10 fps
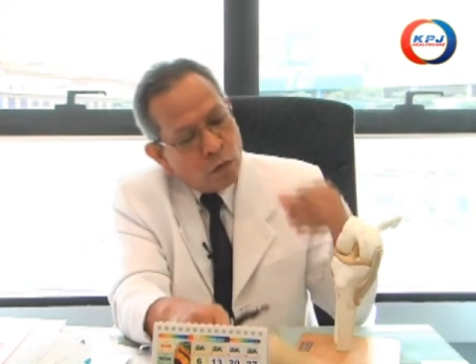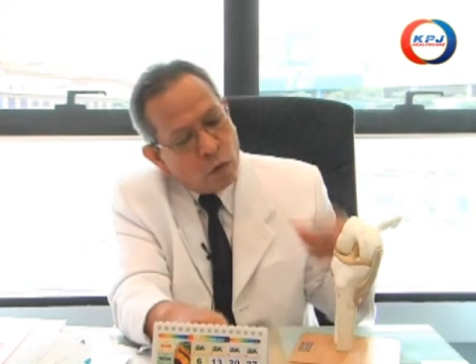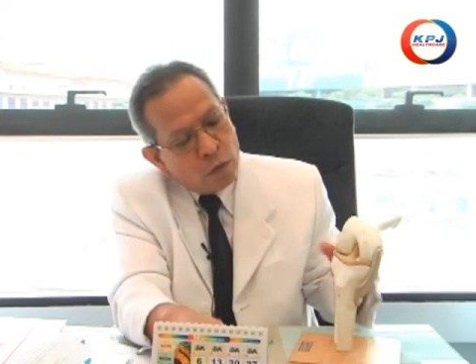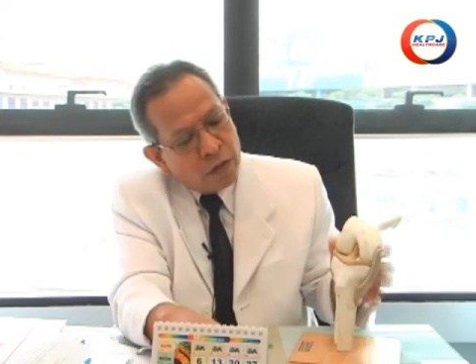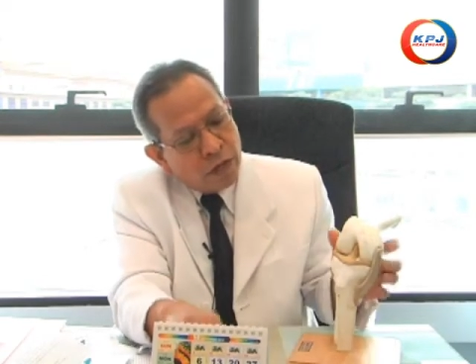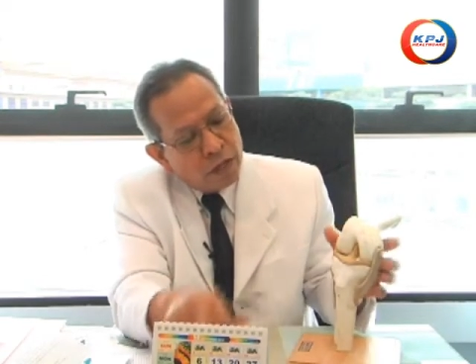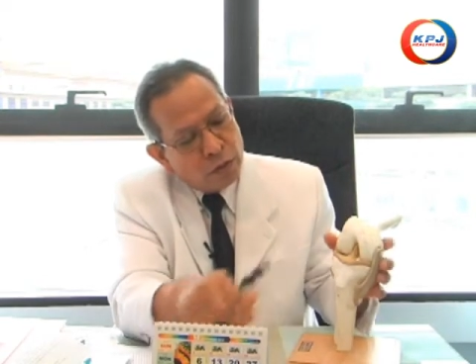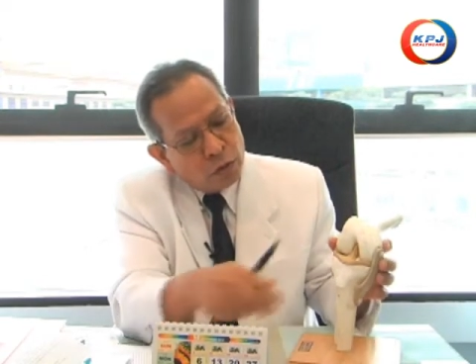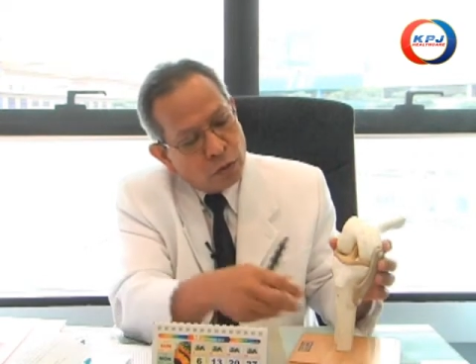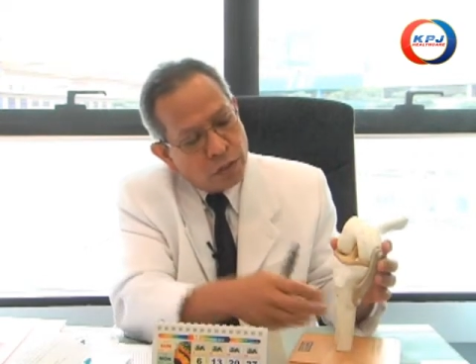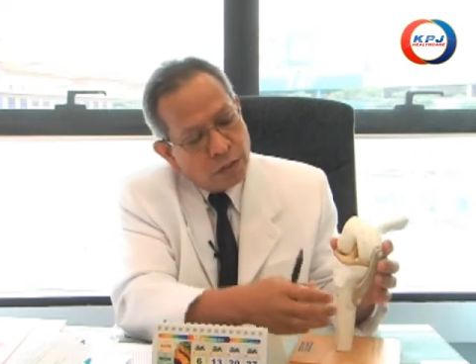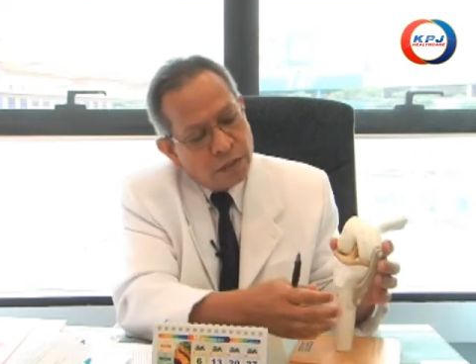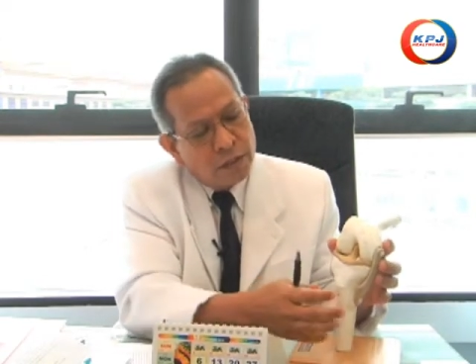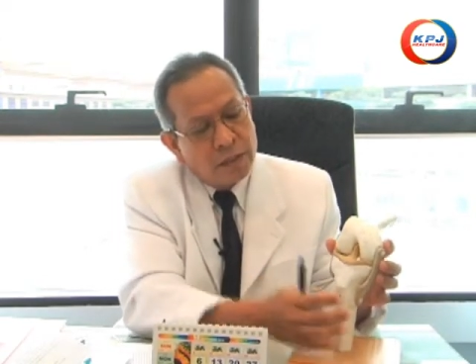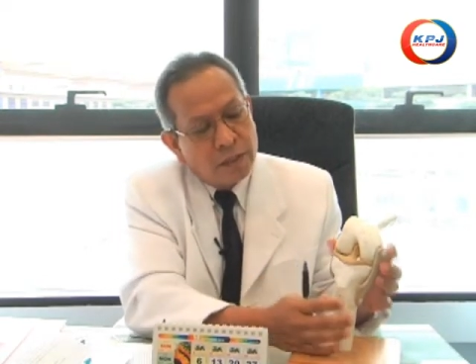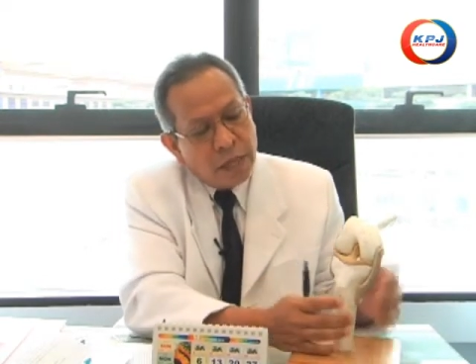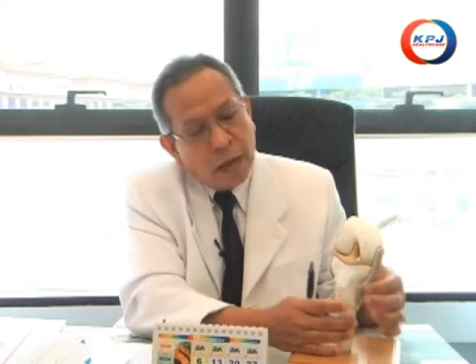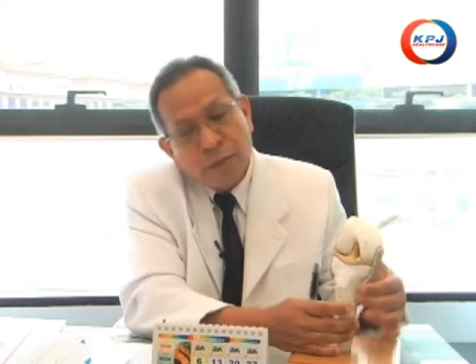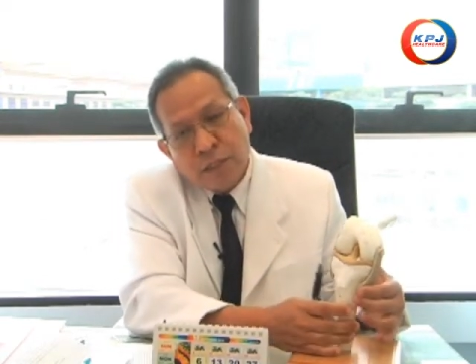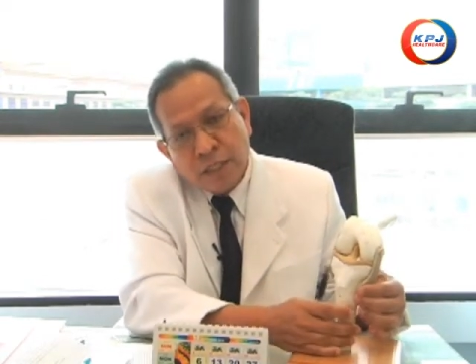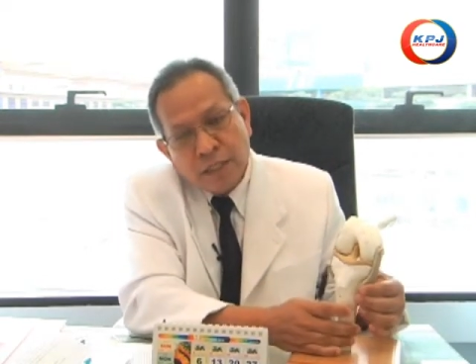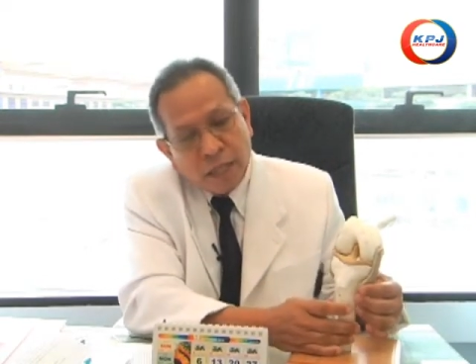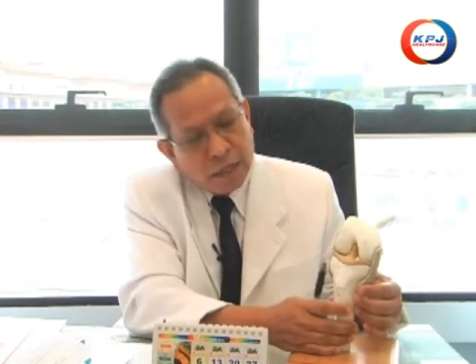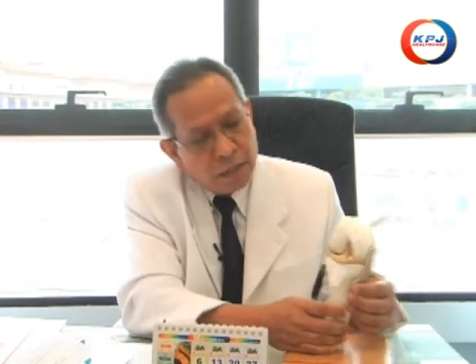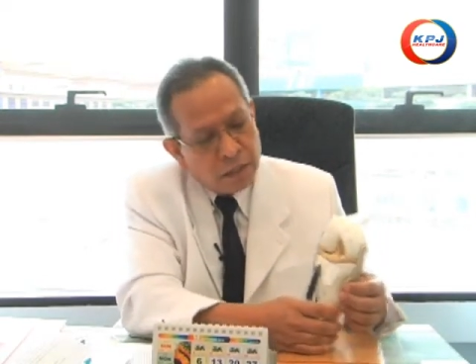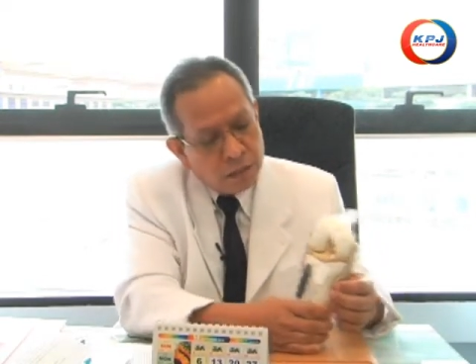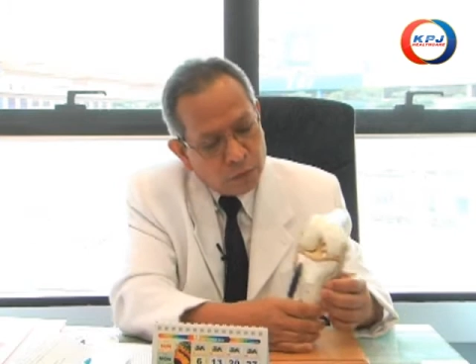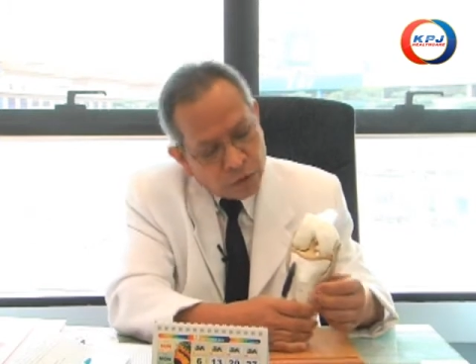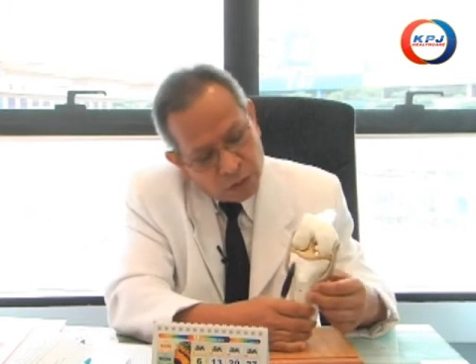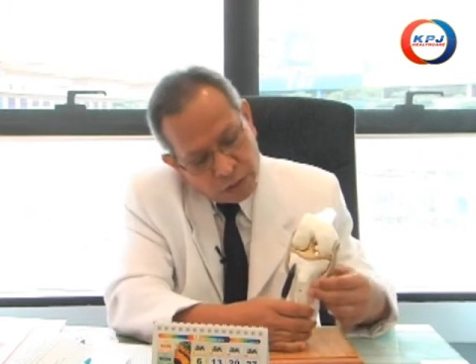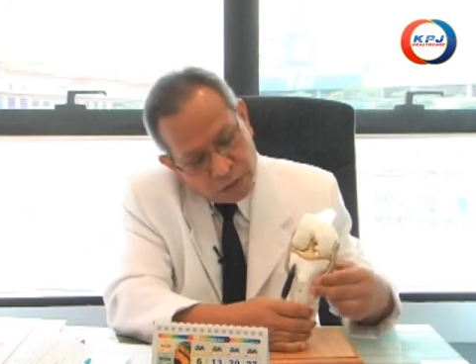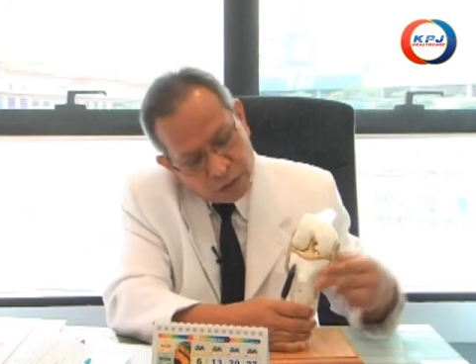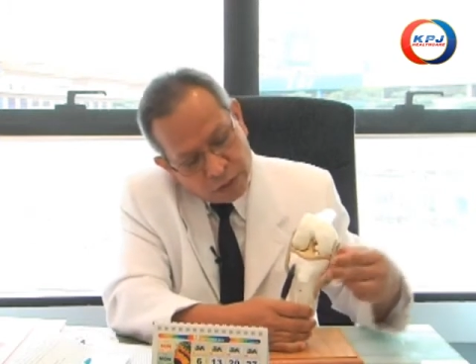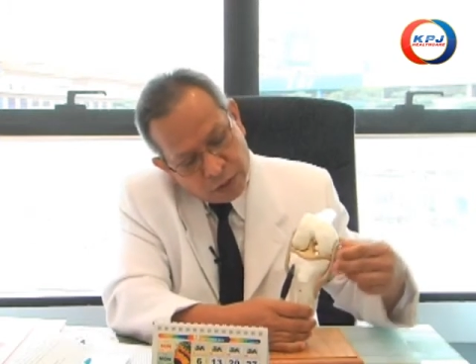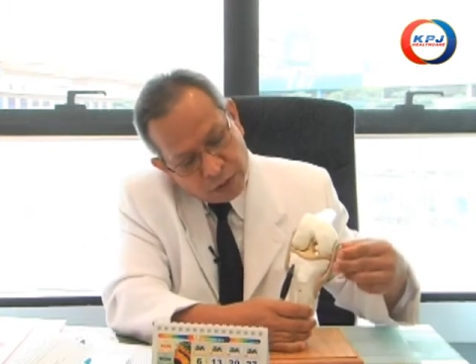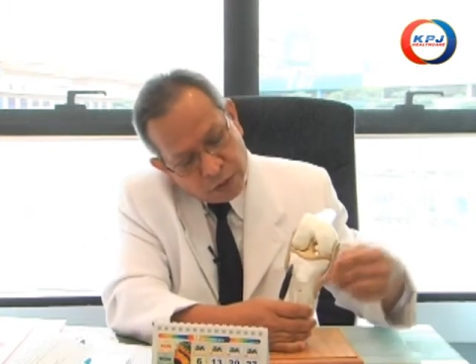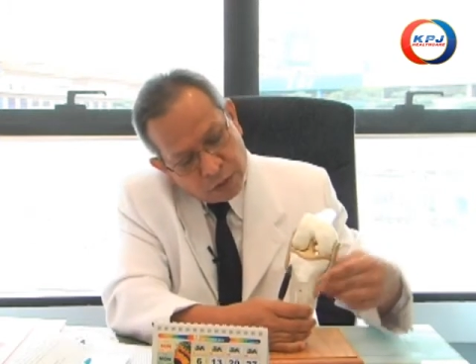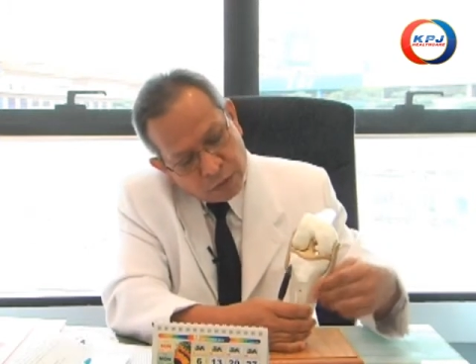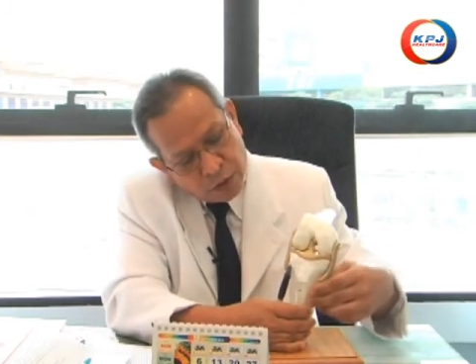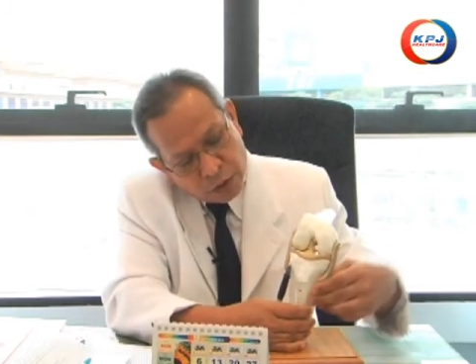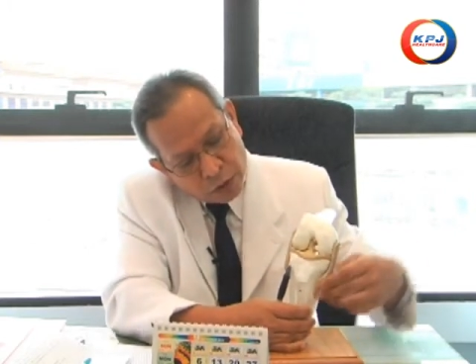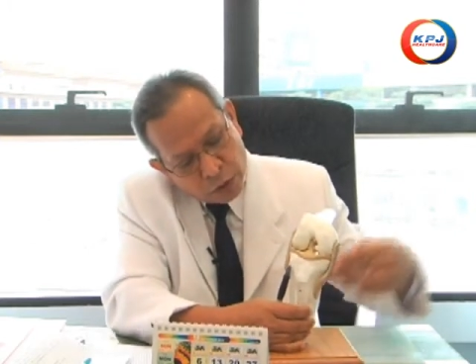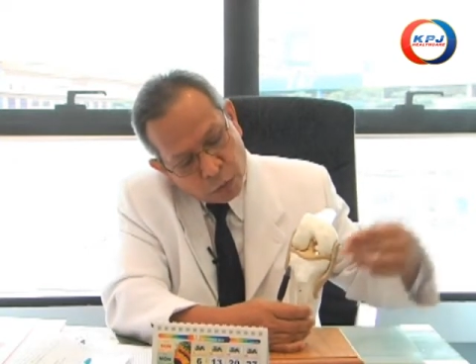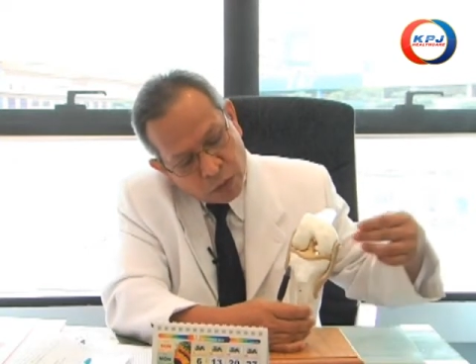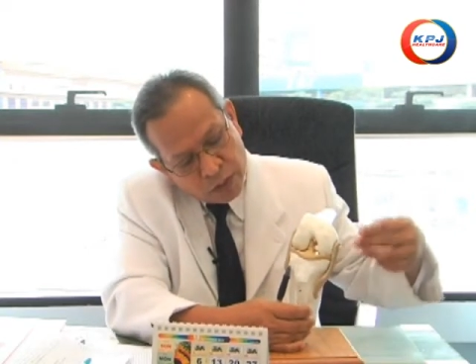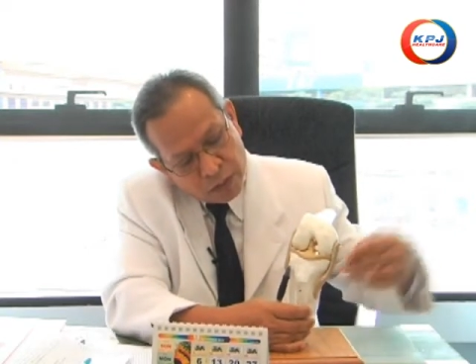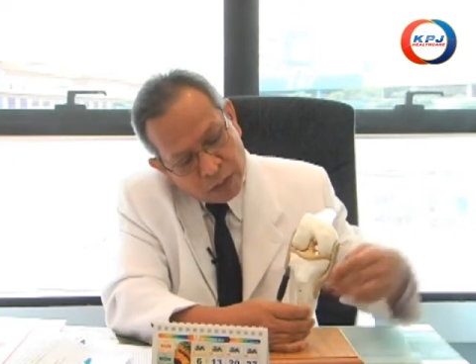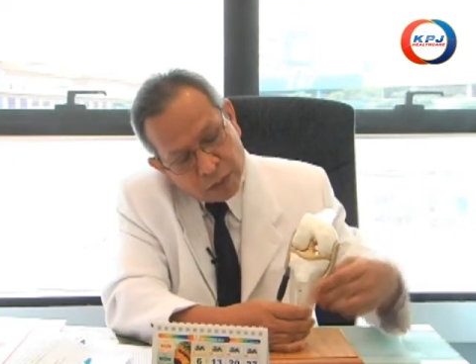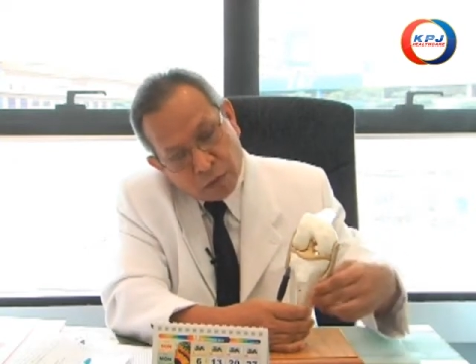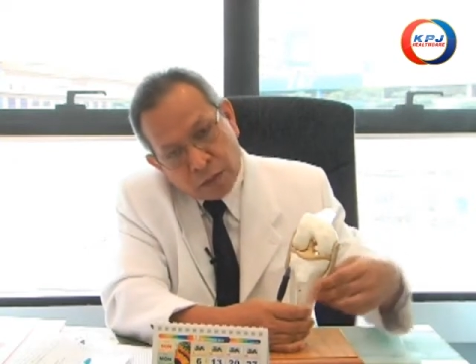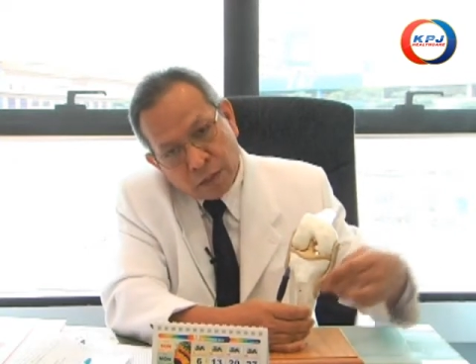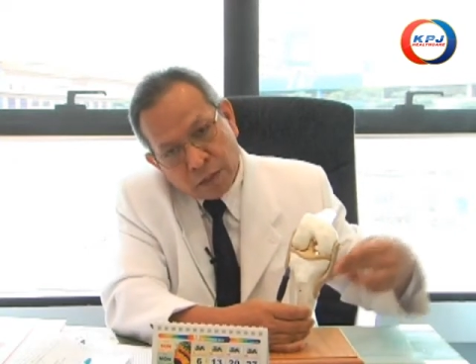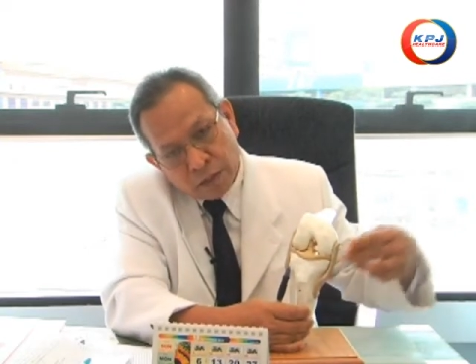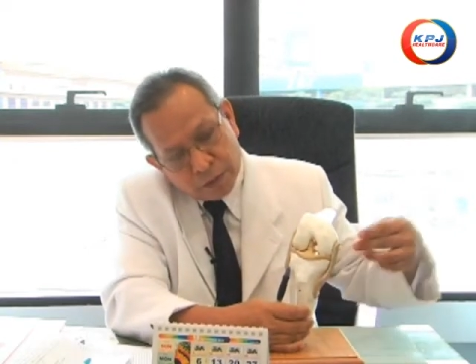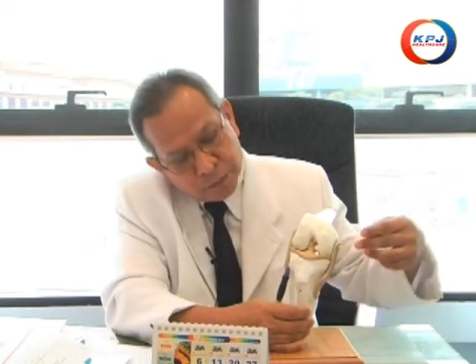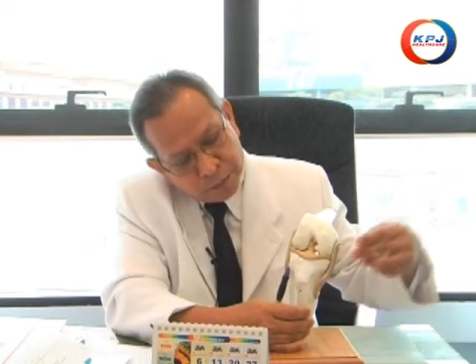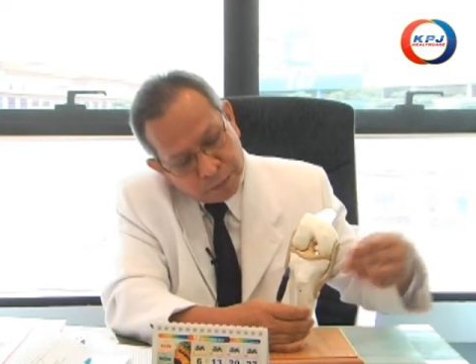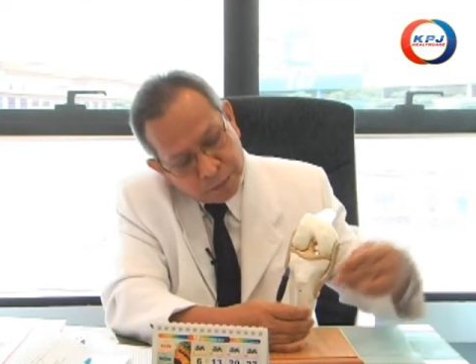or we can use hamstring tendon, which are situated on the